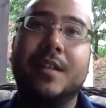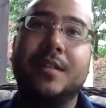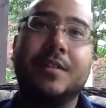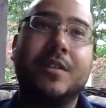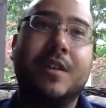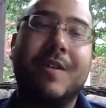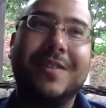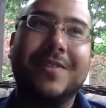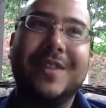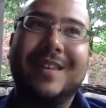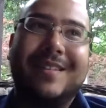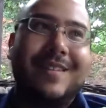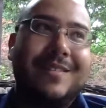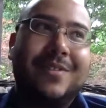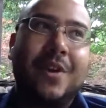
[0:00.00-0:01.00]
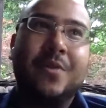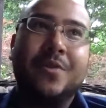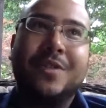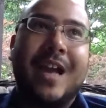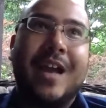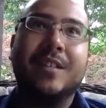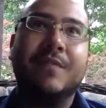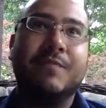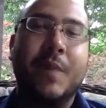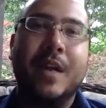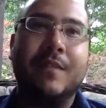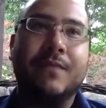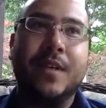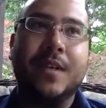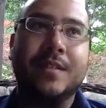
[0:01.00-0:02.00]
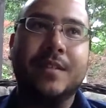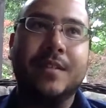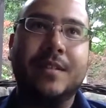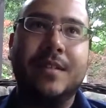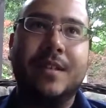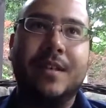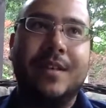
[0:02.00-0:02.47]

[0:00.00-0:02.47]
And so I think those kinds of benefits